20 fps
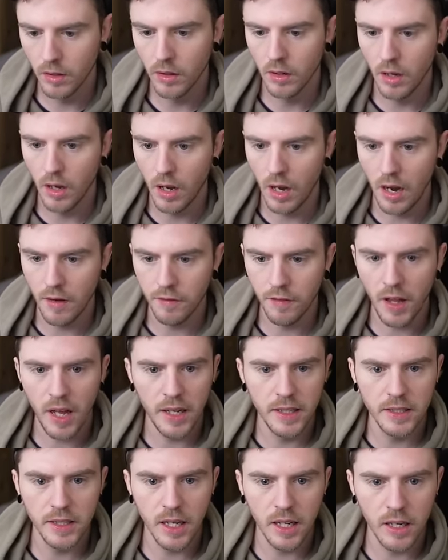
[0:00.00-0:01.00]
I flat
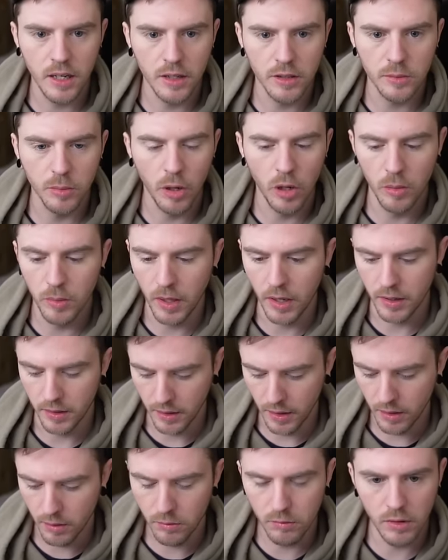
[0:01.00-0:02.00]
ace king out the small blind. I
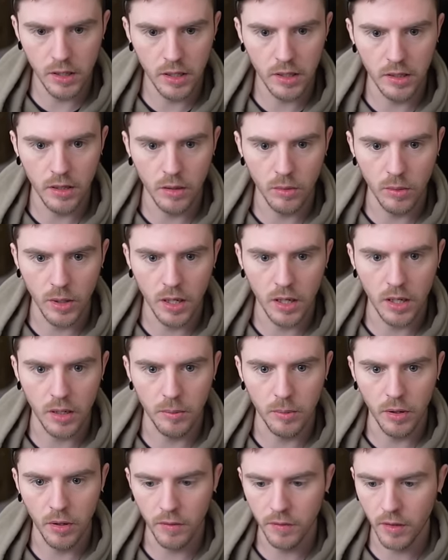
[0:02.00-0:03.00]
don't really know why,
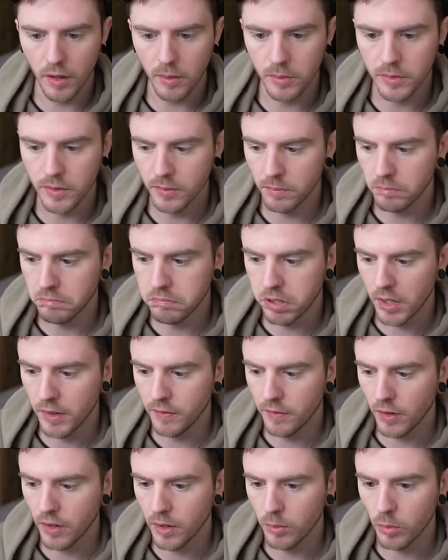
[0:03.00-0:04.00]
but I flopped pretty
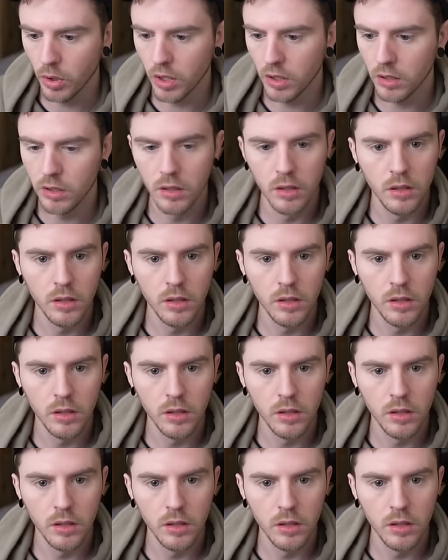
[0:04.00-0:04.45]
fucking well.